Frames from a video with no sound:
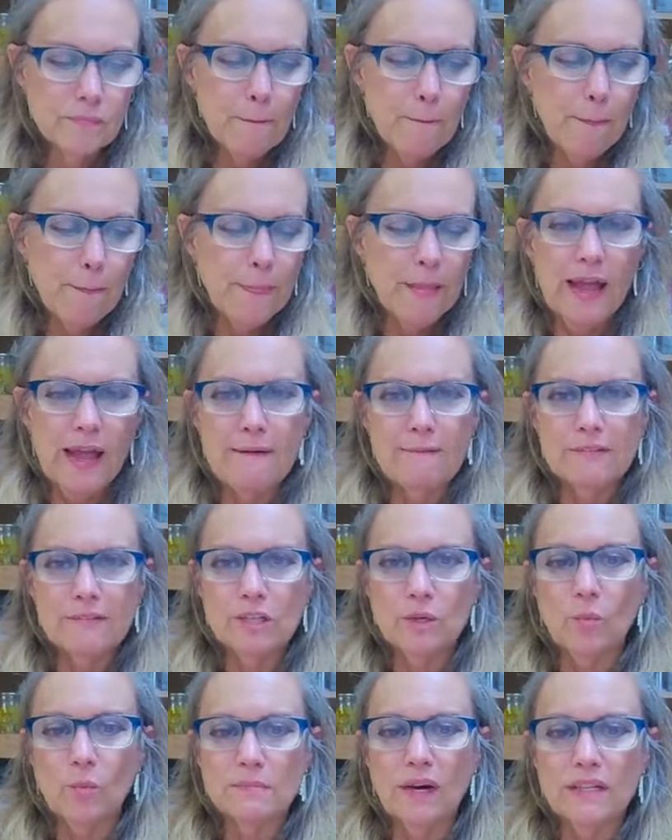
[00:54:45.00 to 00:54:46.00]
Okay,
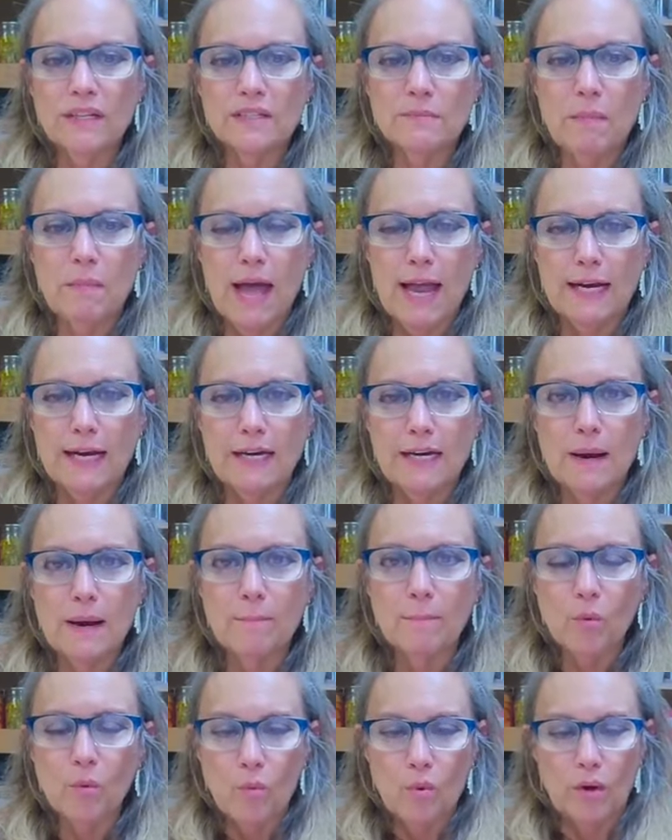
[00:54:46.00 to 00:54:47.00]
so what is my
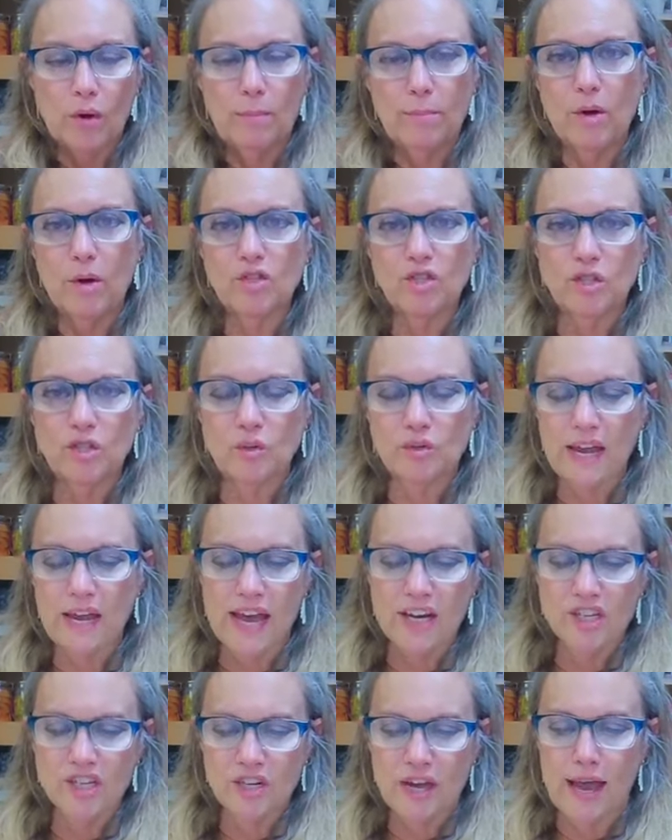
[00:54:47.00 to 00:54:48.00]
number one most used
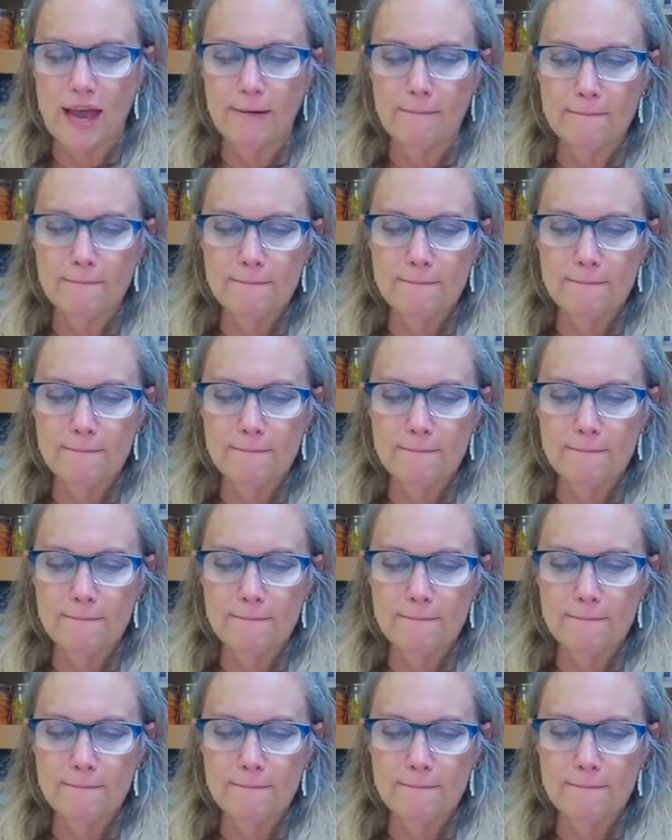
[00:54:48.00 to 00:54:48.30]
hashtag?